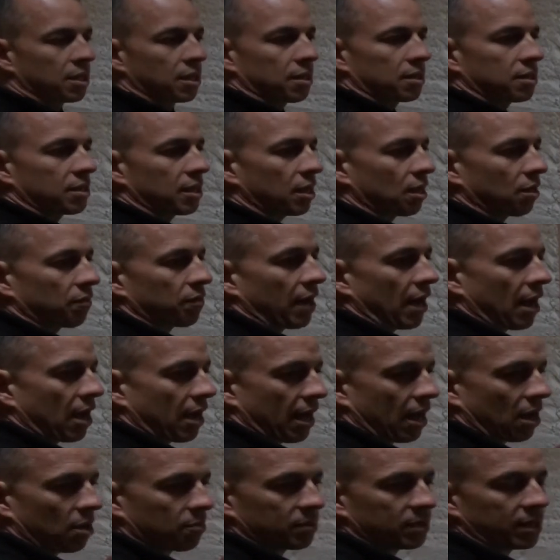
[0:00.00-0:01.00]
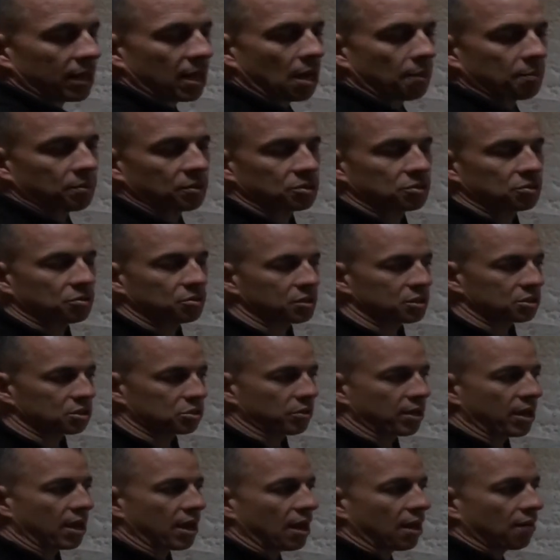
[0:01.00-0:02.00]
Think of how many opportunities you
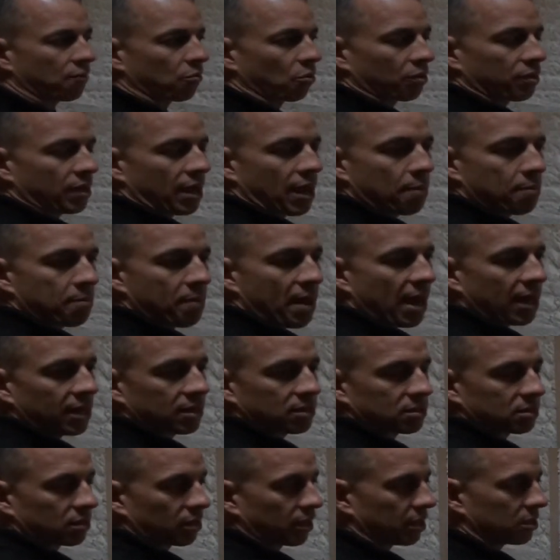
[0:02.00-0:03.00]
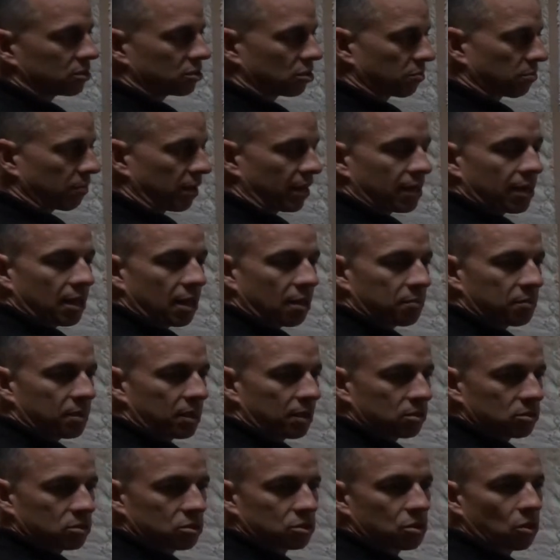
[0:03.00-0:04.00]
have where that batt insulation may not be
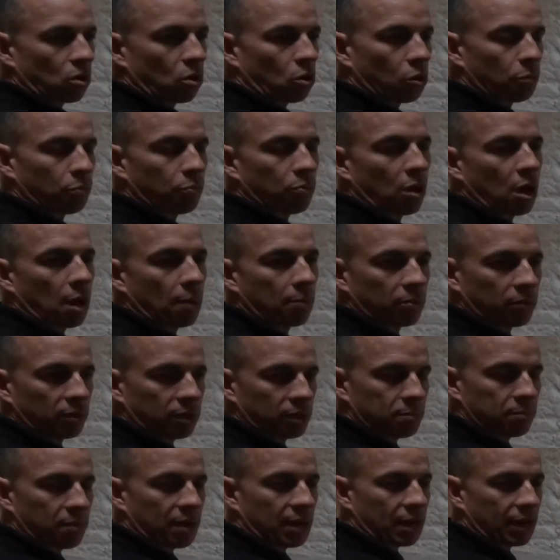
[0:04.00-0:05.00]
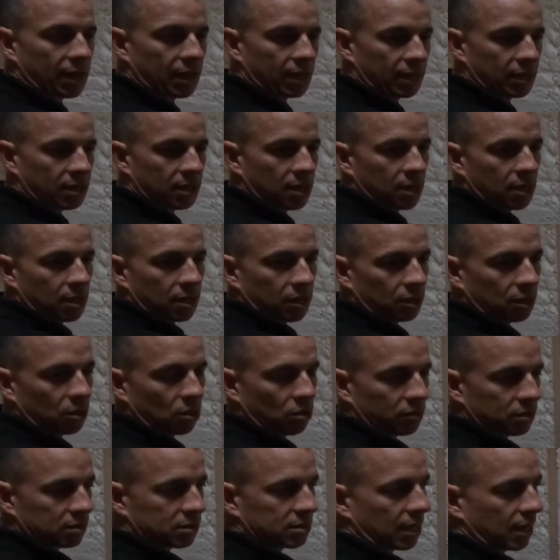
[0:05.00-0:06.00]
installed properly by
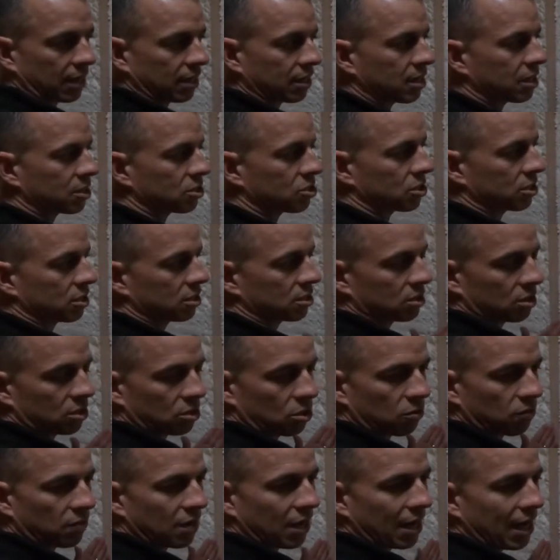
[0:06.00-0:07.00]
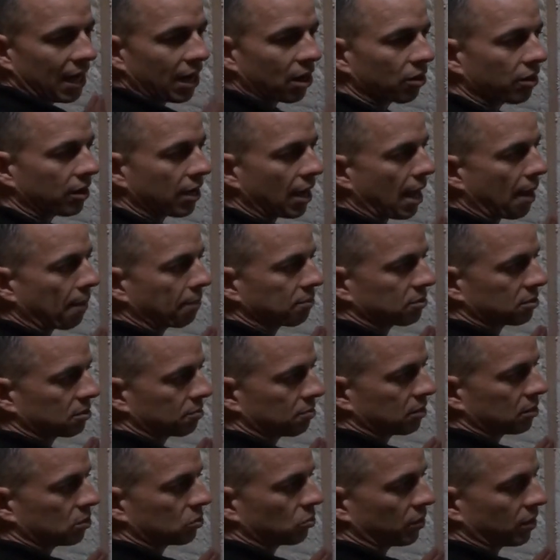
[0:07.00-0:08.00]
the technicians, and you've got air gaps in
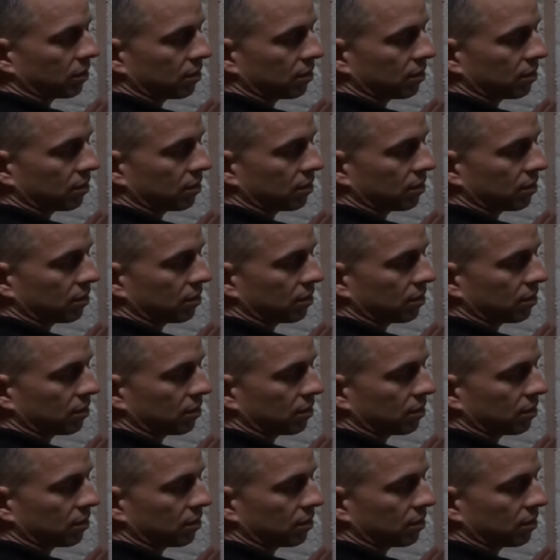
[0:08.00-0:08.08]
between the